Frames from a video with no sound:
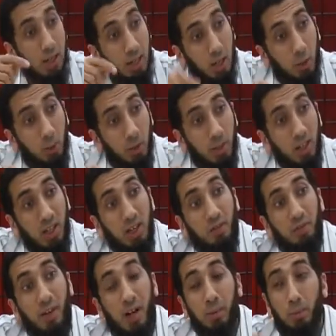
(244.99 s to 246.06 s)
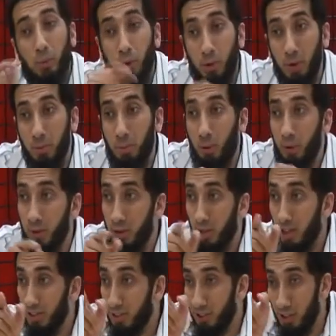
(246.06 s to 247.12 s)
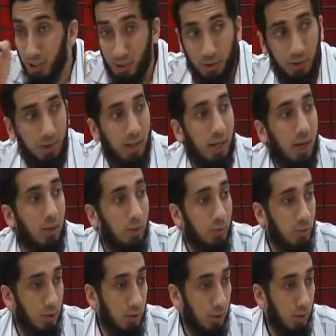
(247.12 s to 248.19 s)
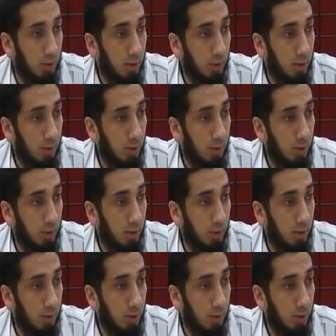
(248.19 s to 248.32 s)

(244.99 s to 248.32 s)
equally, if not more important, a sister's lounge,